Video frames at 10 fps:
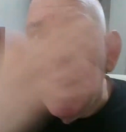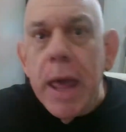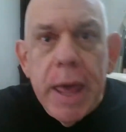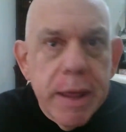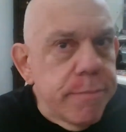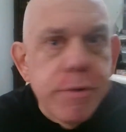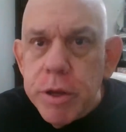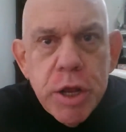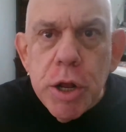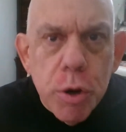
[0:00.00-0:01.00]
And,
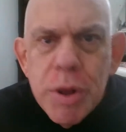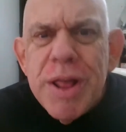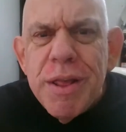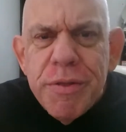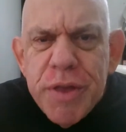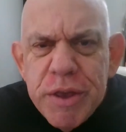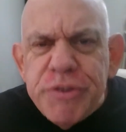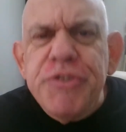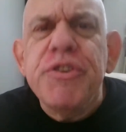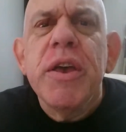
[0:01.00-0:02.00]

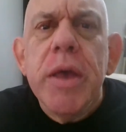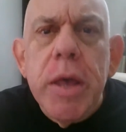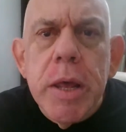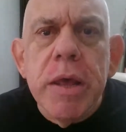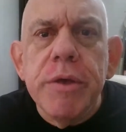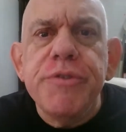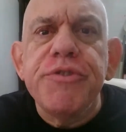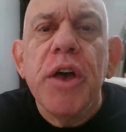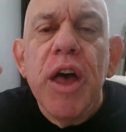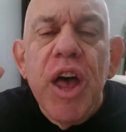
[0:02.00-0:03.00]
this
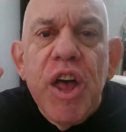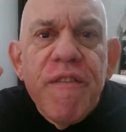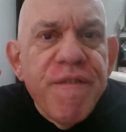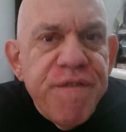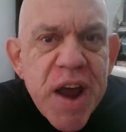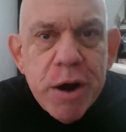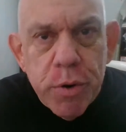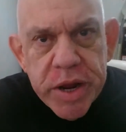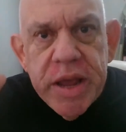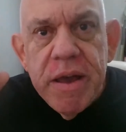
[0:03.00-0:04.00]
is
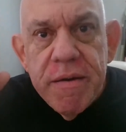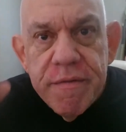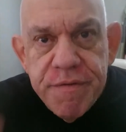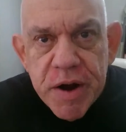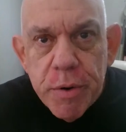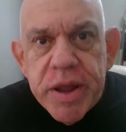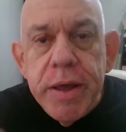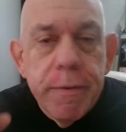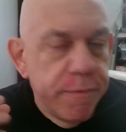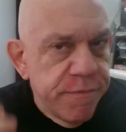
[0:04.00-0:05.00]
very,
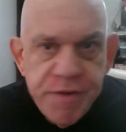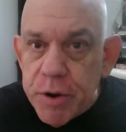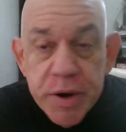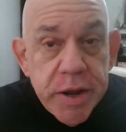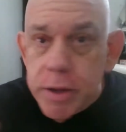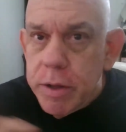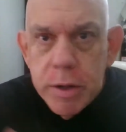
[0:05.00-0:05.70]
very, very